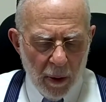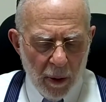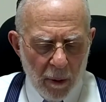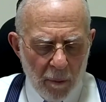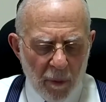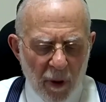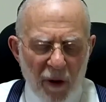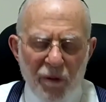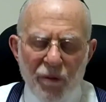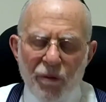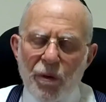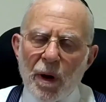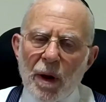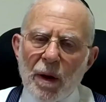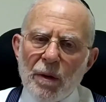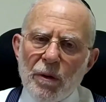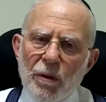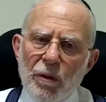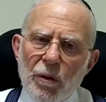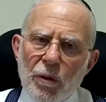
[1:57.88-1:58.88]
My
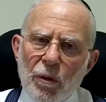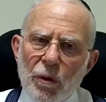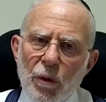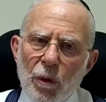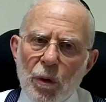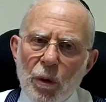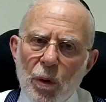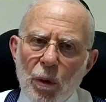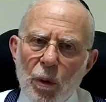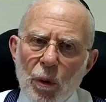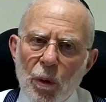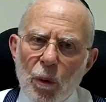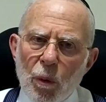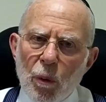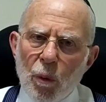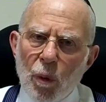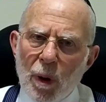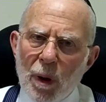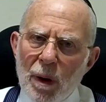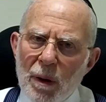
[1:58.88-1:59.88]
friends,
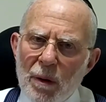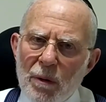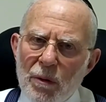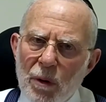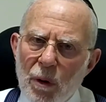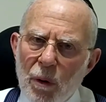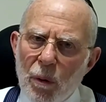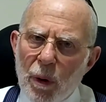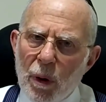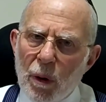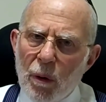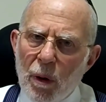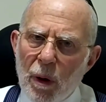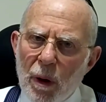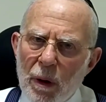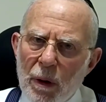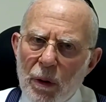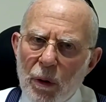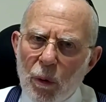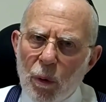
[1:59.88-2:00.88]
what is going
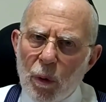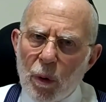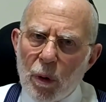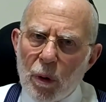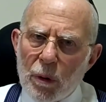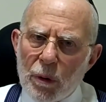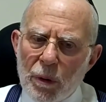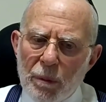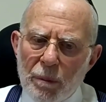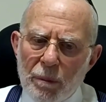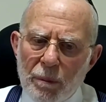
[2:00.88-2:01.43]
on in the world?